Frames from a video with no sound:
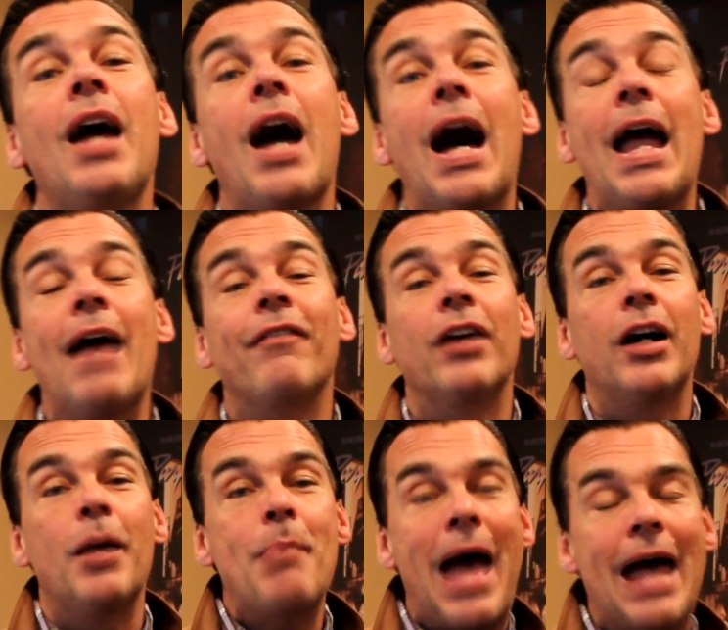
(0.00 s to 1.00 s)
I have
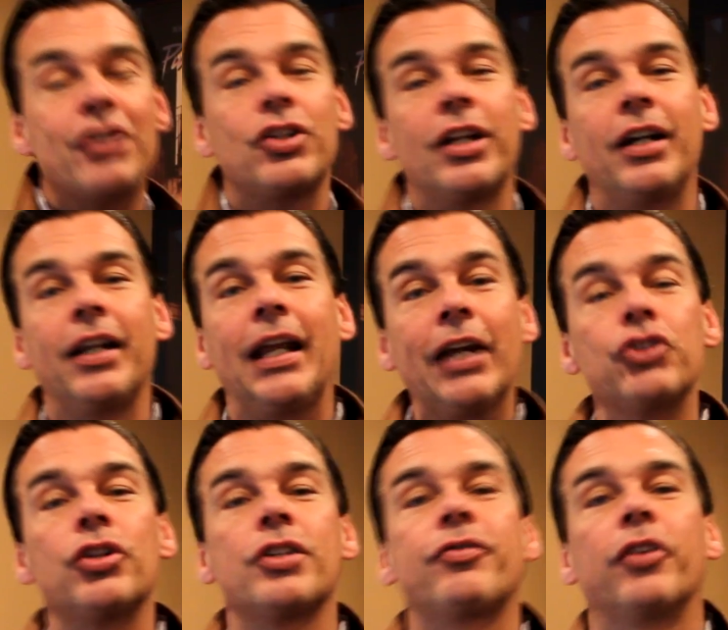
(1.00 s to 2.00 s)
a passion and an
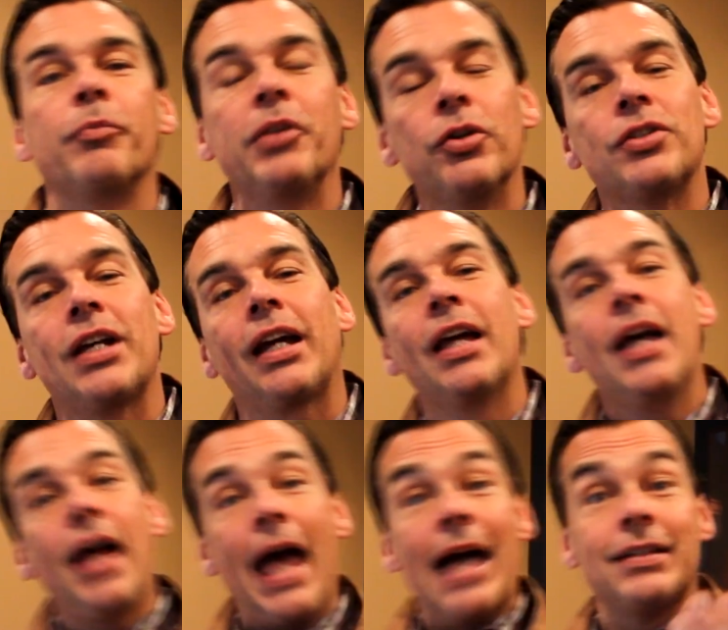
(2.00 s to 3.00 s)
interest for music,
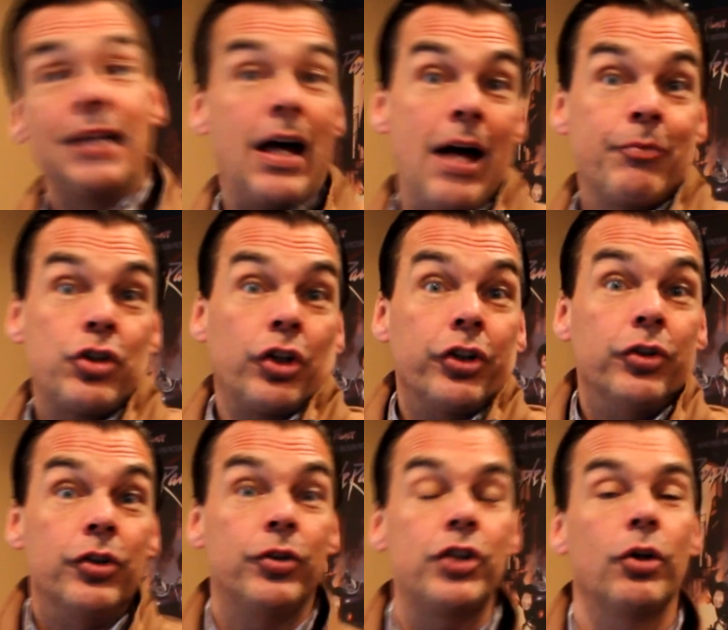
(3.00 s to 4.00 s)
as I'm sure you
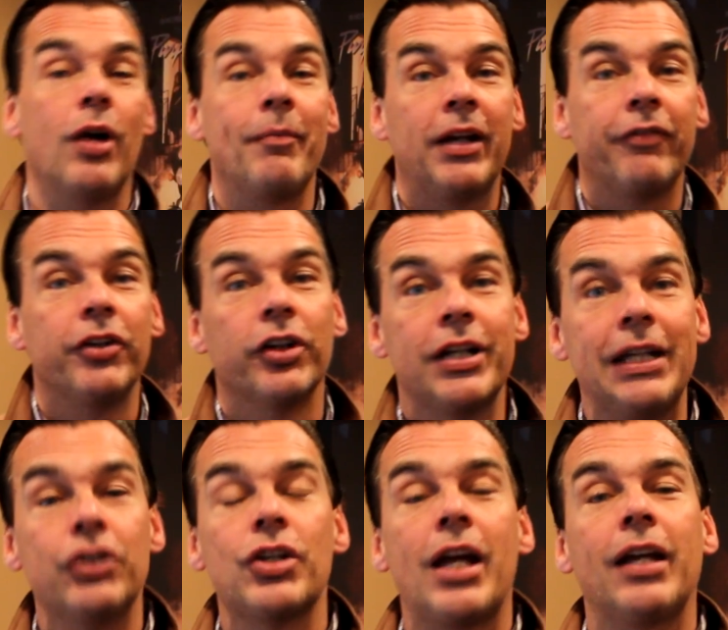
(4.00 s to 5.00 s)
do too. I mean, if you're a
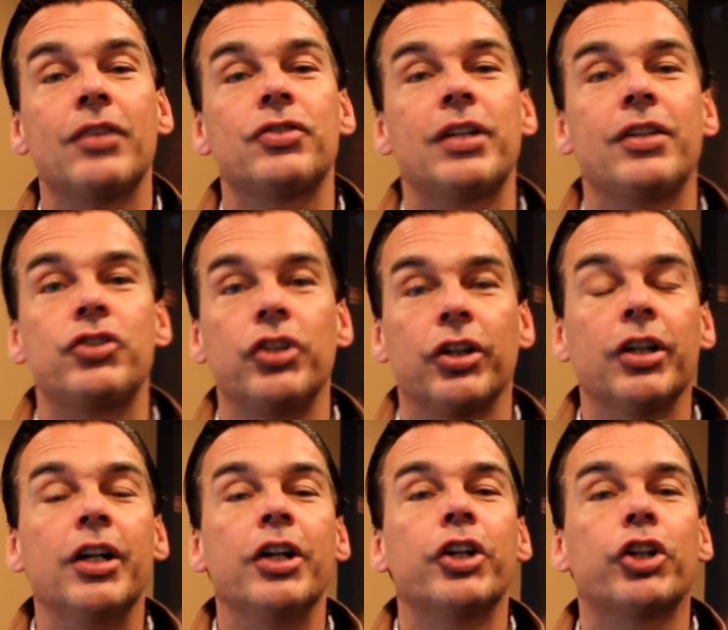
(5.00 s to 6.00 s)
DJ, it's your
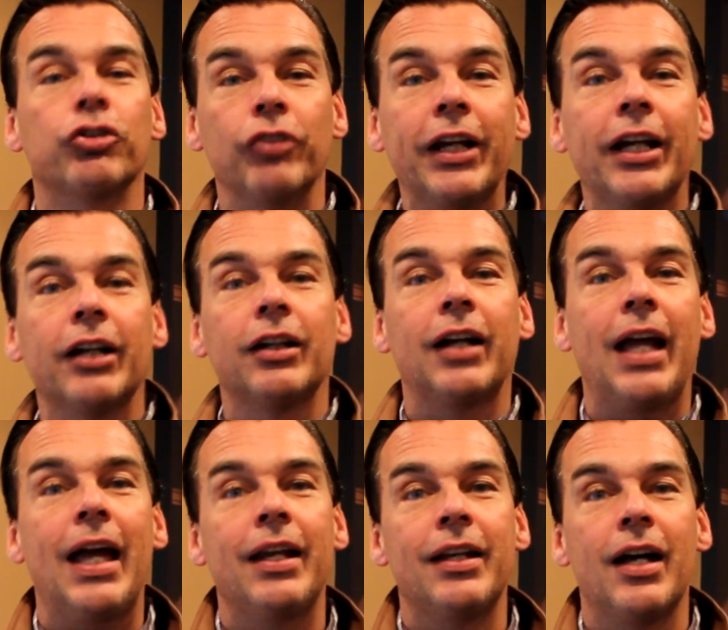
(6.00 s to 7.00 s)
career,
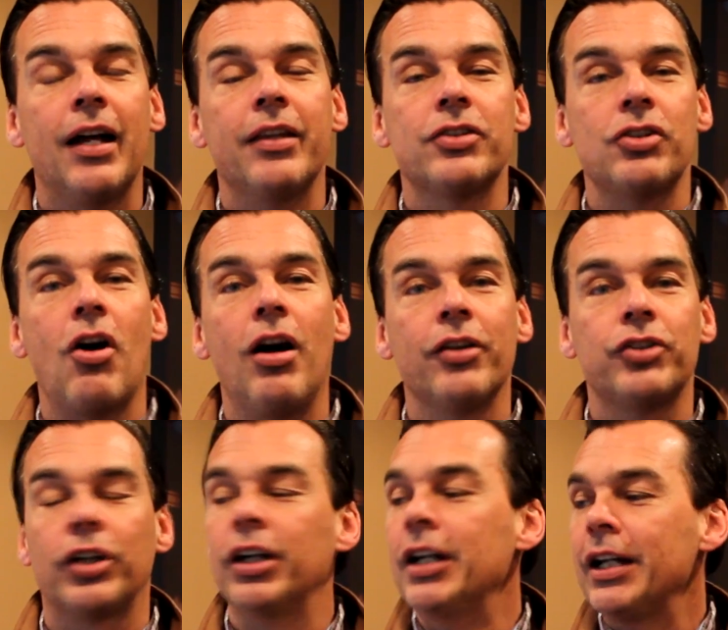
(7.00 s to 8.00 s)
and the songs
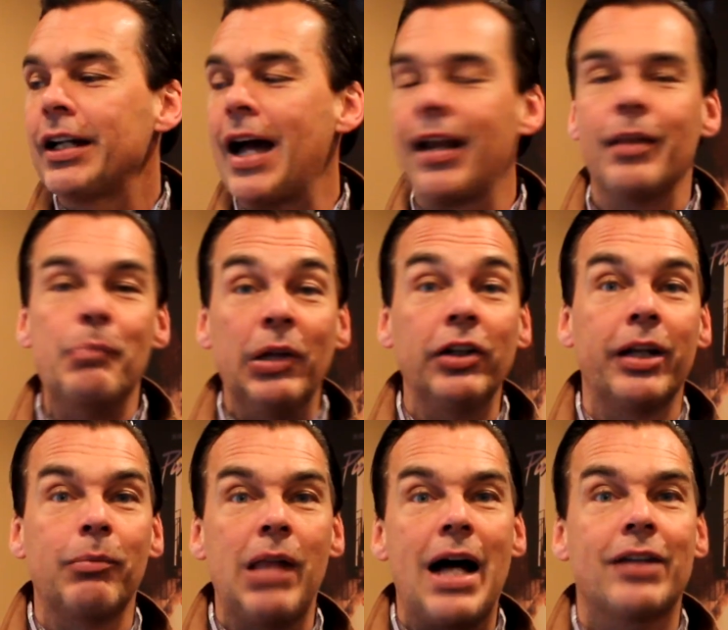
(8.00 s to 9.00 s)
are kind of the
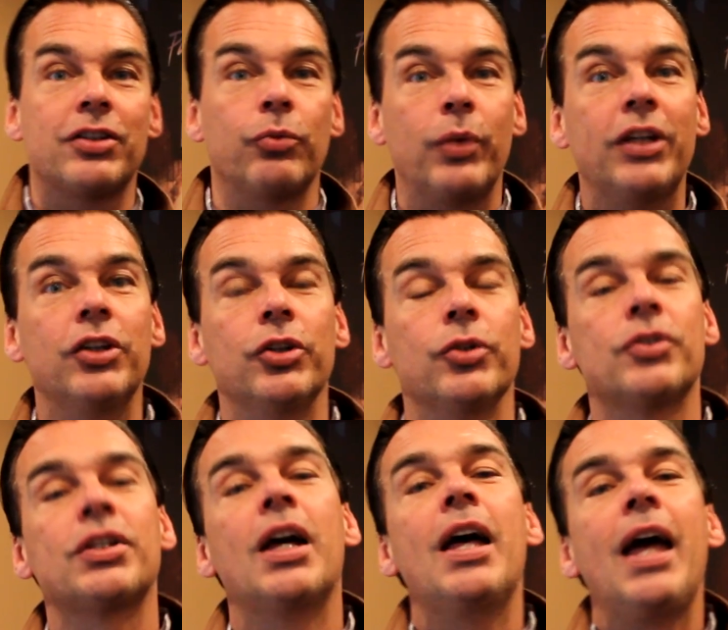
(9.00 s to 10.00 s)
building blocks that we use.